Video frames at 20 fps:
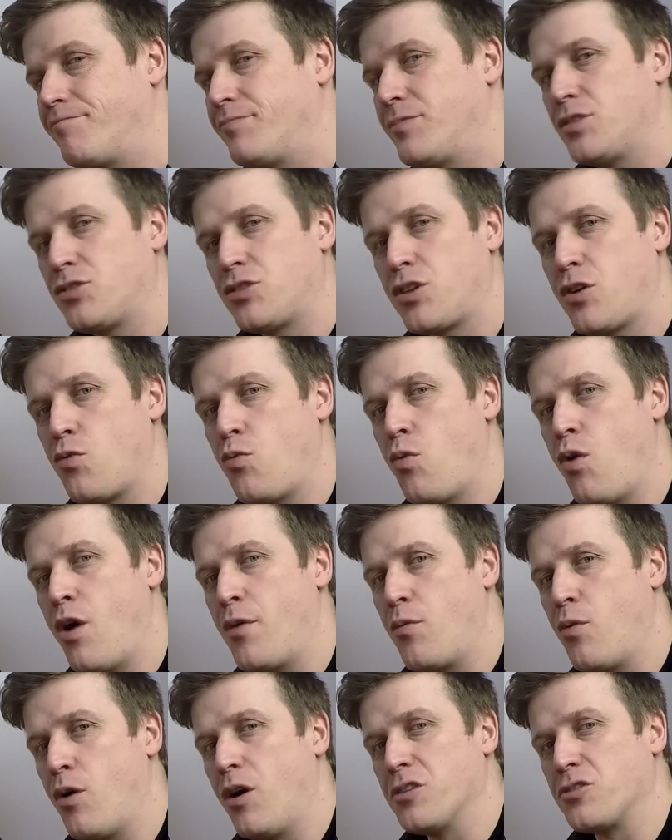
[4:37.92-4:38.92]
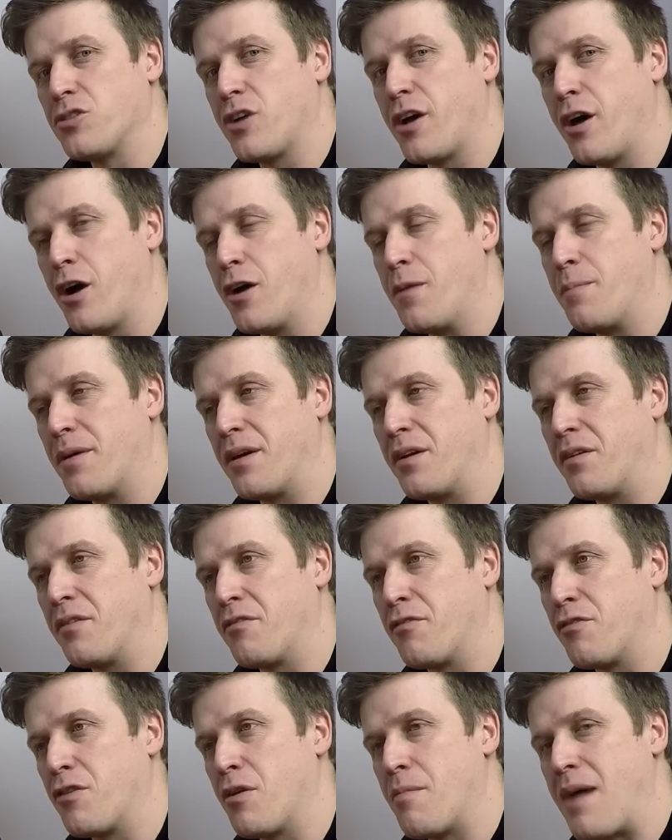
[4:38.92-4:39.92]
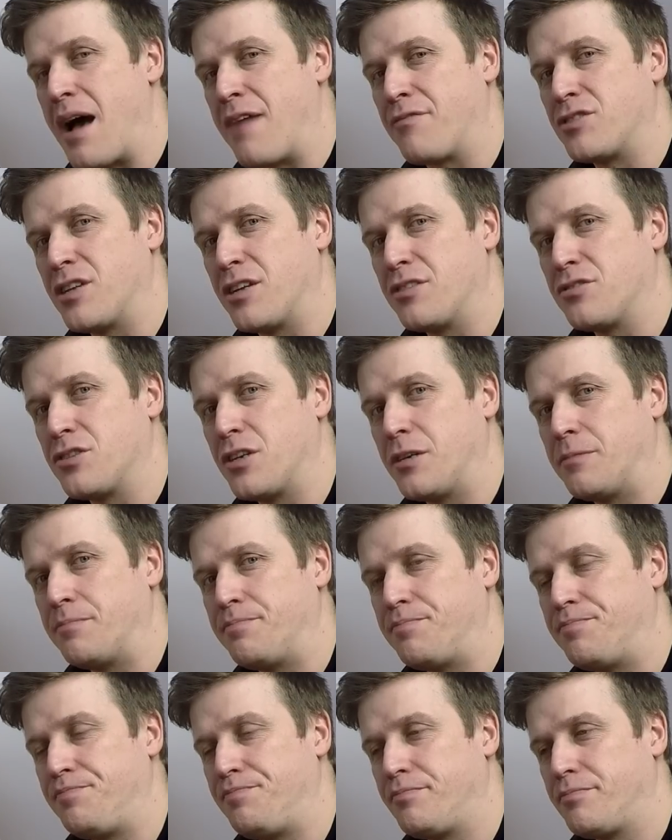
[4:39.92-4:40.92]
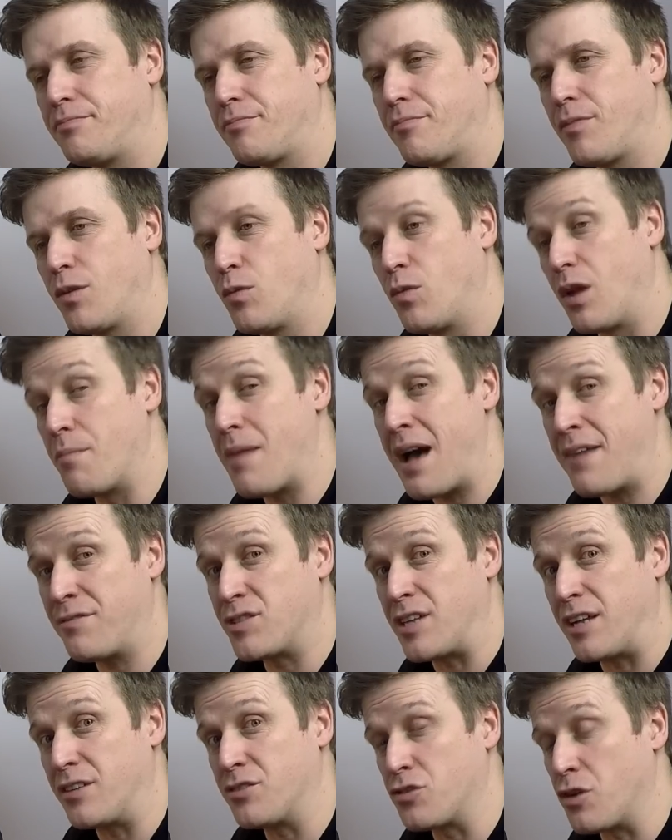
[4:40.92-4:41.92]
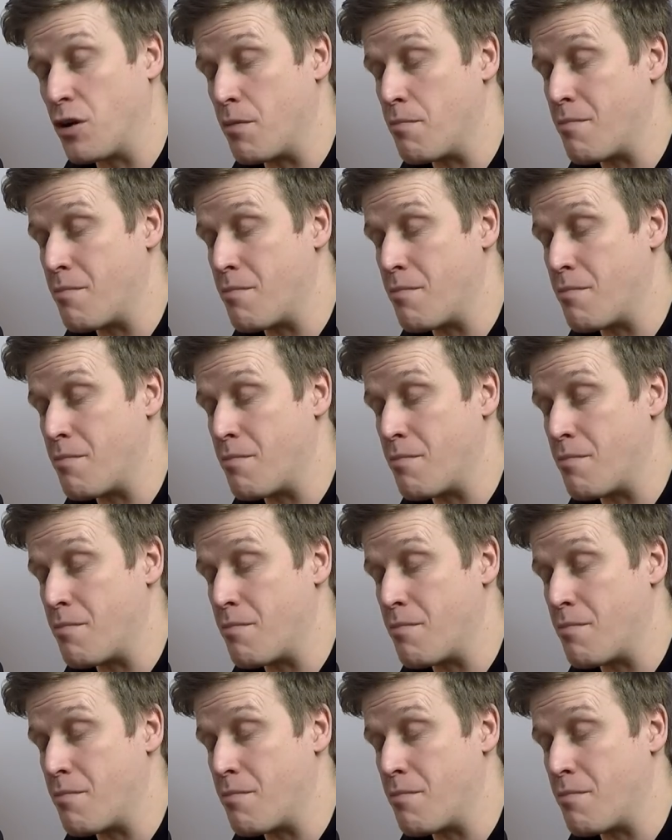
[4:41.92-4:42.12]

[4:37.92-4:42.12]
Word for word: So why was I hoping for a MAF sensor? Well, a MAF sensor, a